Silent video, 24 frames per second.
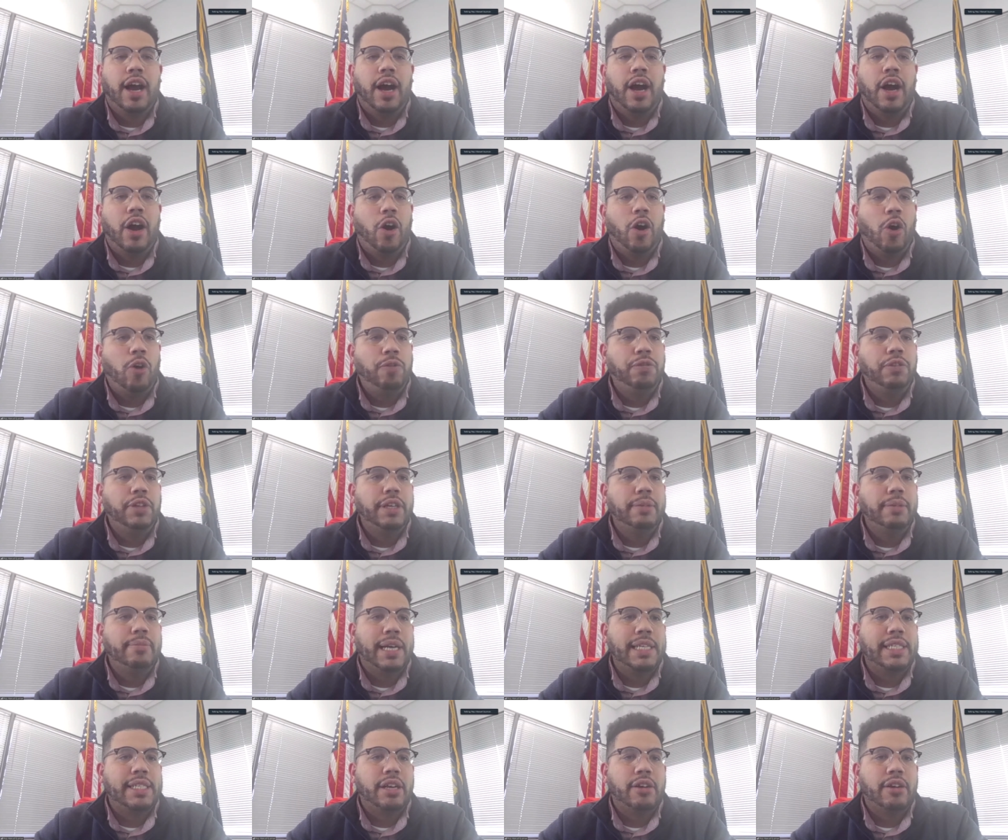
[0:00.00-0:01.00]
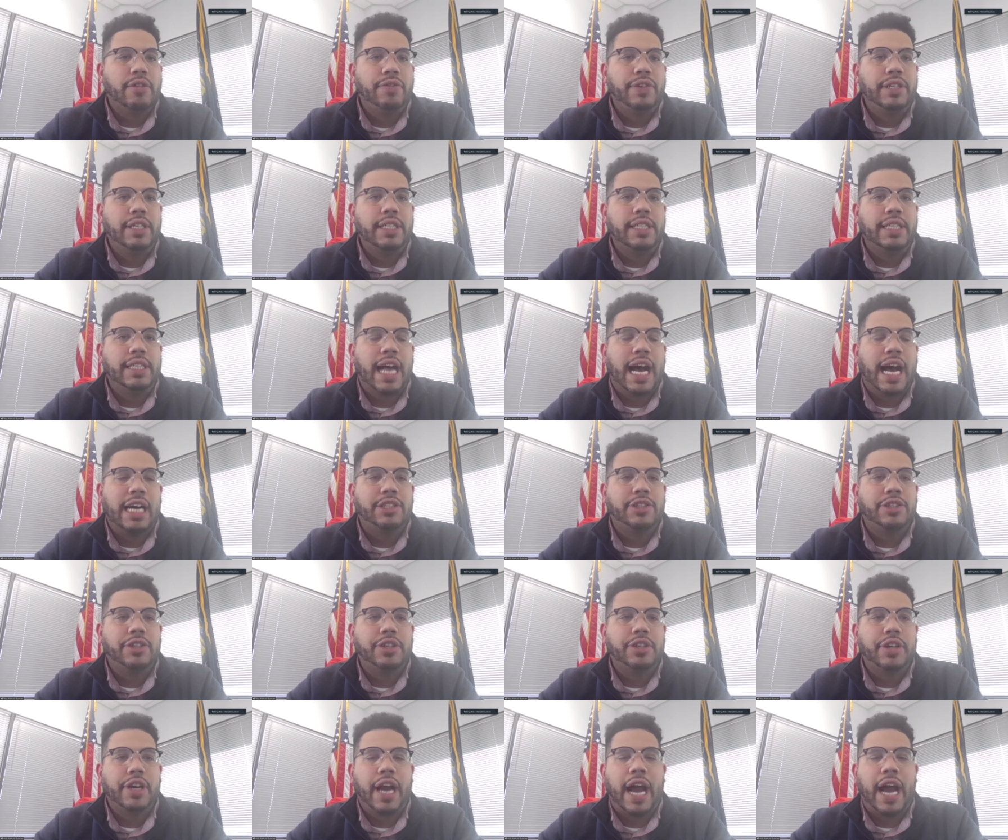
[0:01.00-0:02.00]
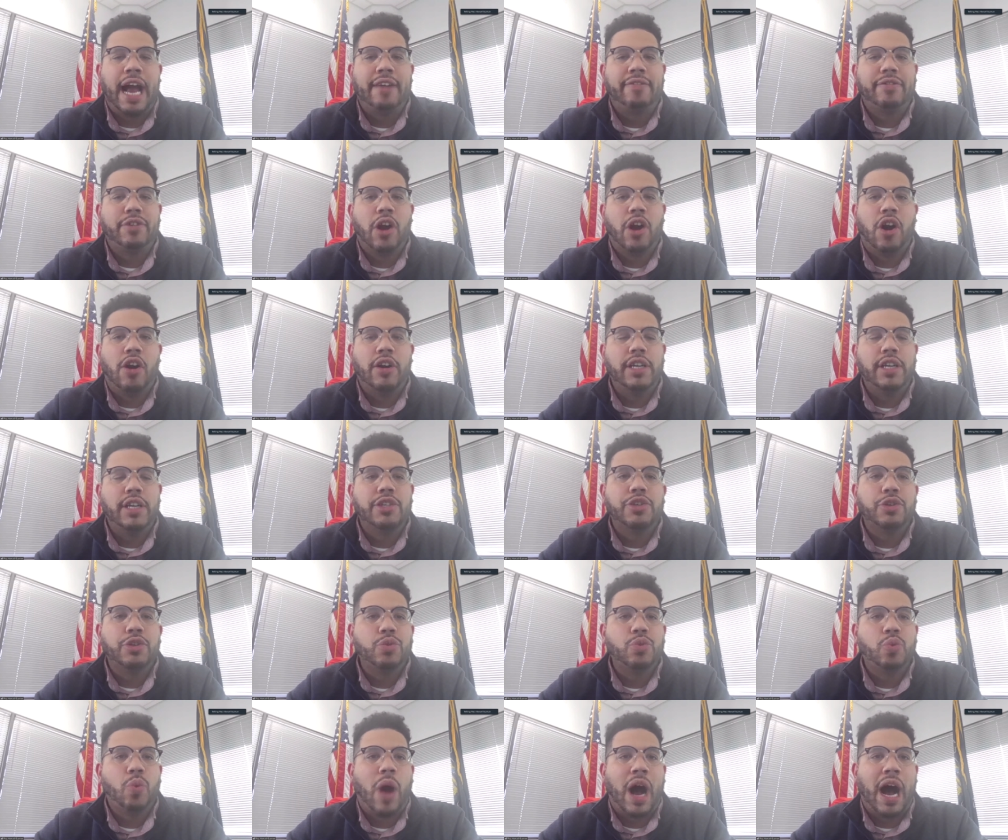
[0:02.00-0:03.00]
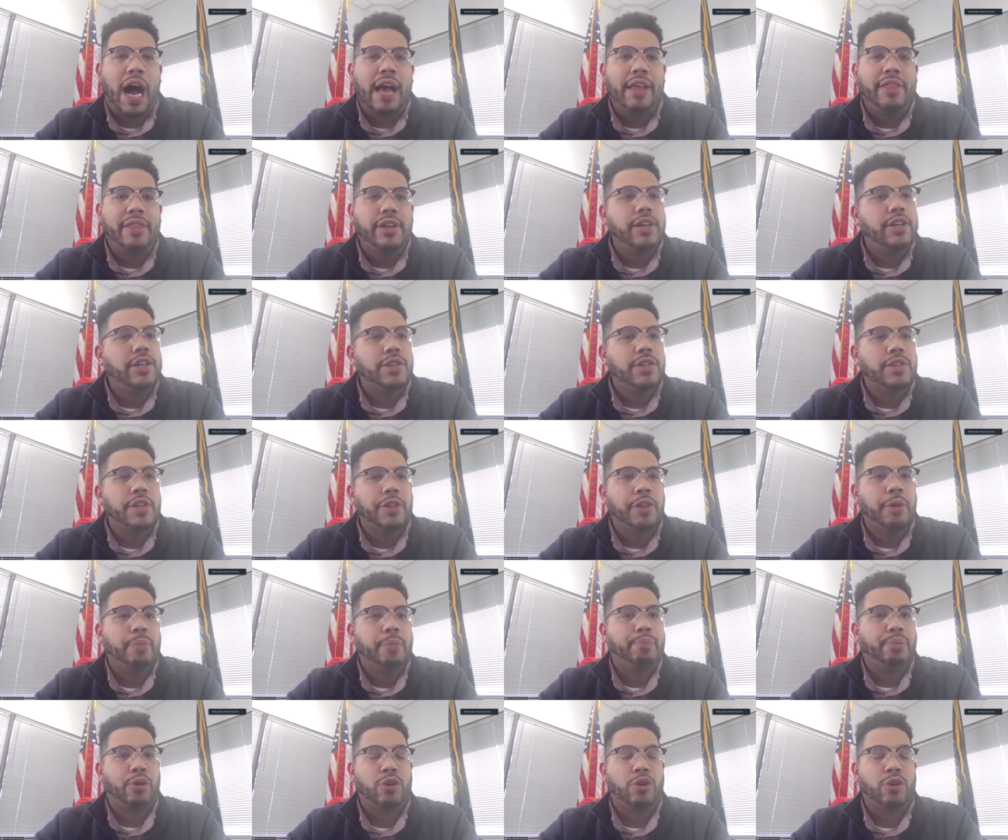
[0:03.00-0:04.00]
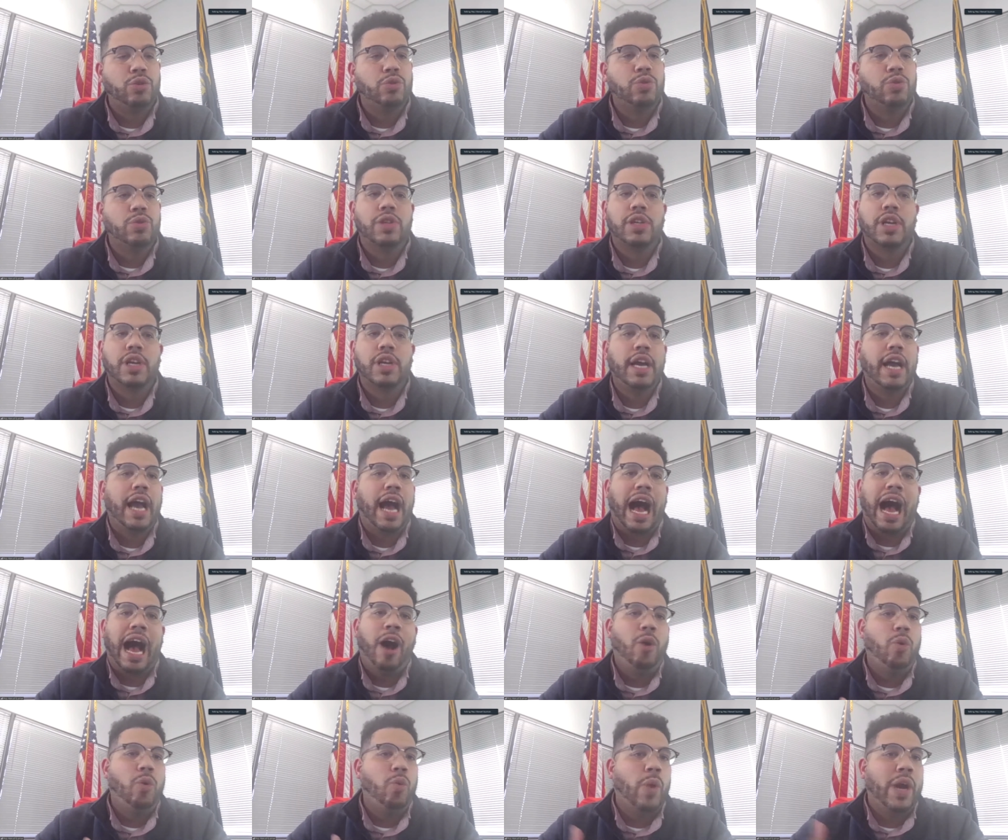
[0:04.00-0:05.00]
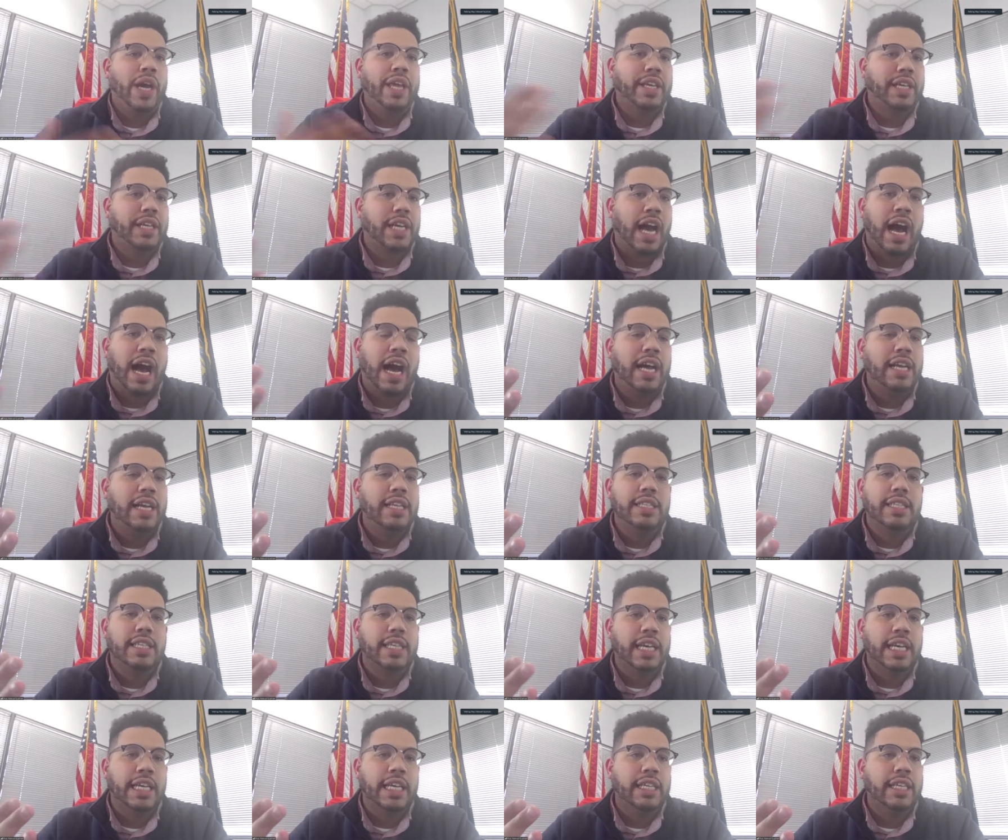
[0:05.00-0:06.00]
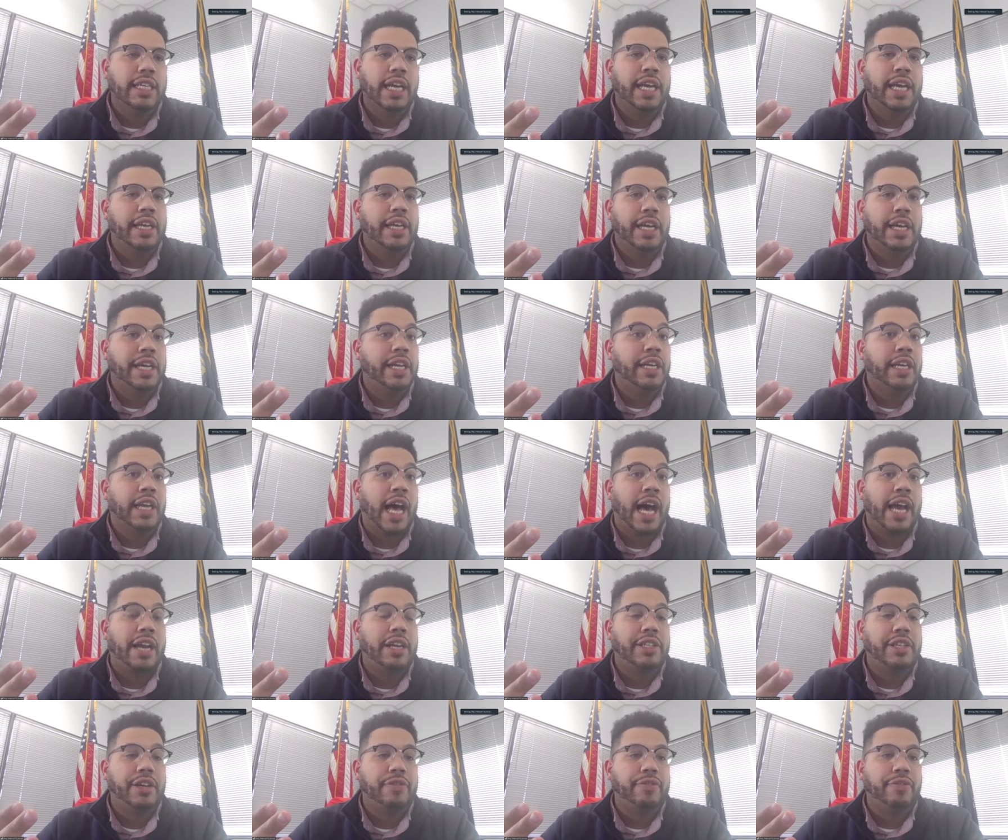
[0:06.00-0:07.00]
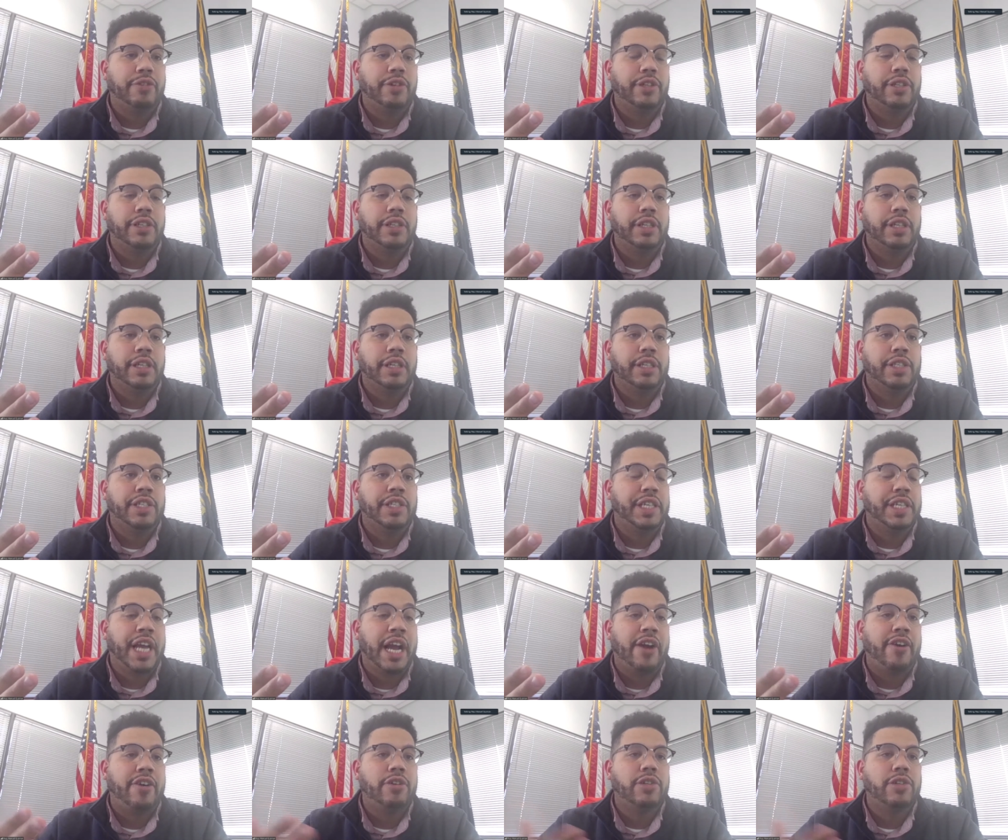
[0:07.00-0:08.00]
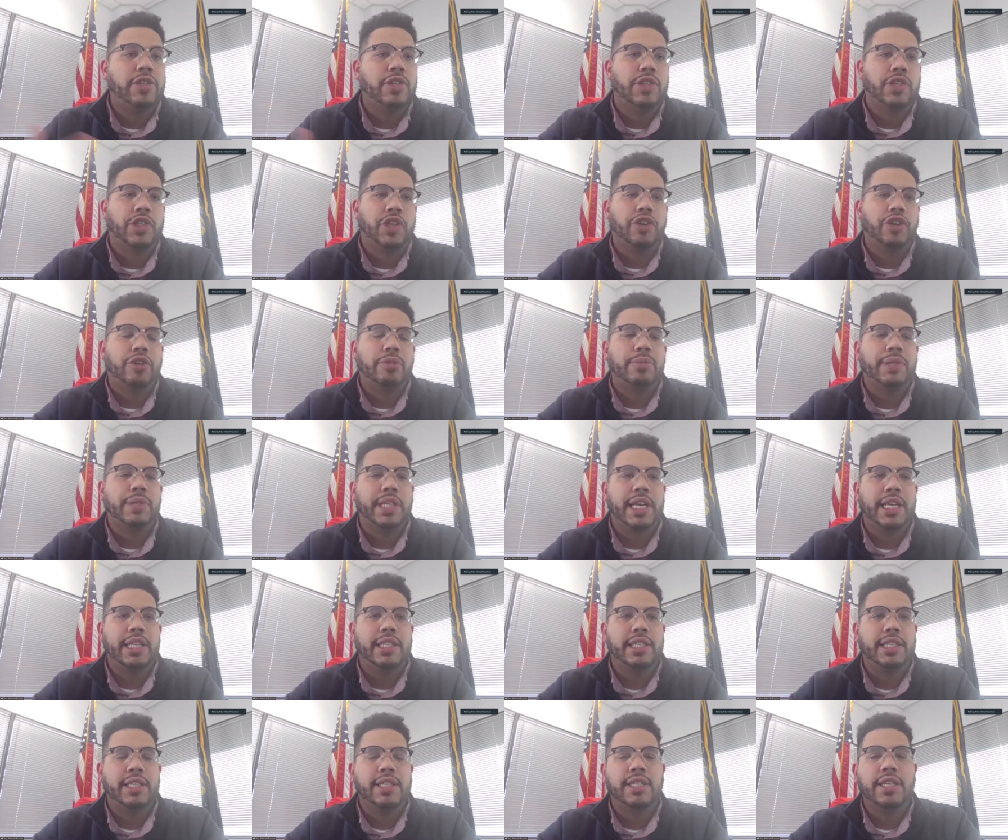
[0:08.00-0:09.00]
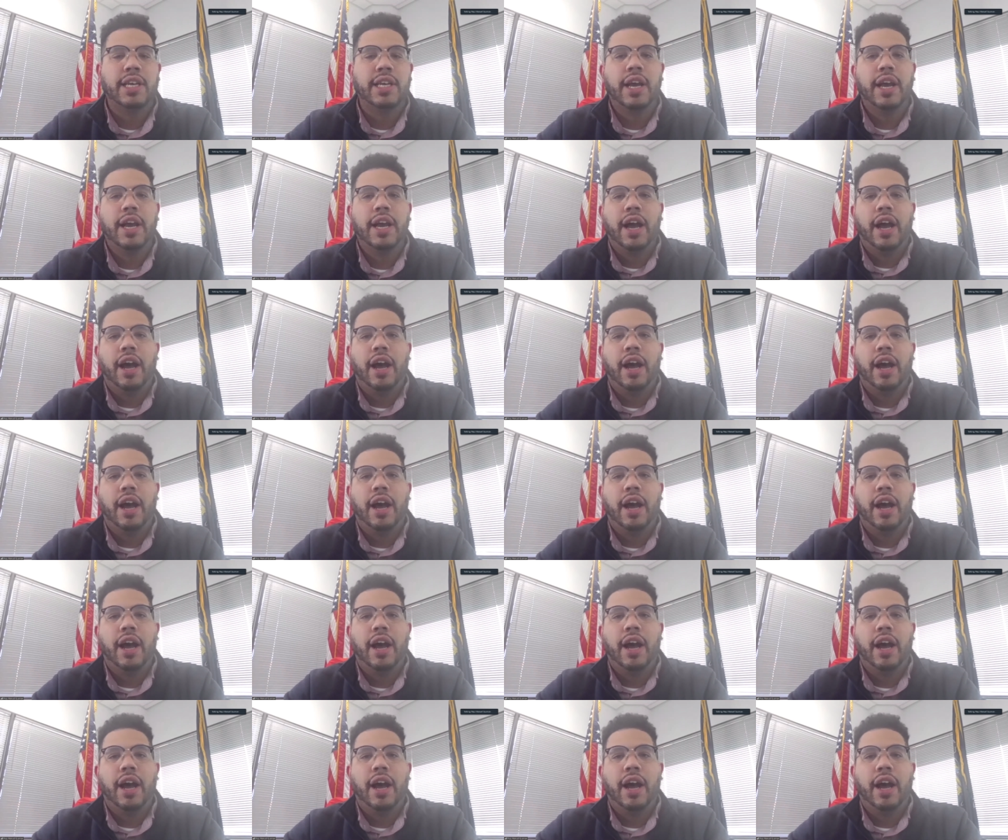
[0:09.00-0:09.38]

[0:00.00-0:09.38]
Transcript: uh, hopefully, myself and the doctor have gone into why there's the pros outweigh the cons in, in, in a lot of different scenarios and circumstances.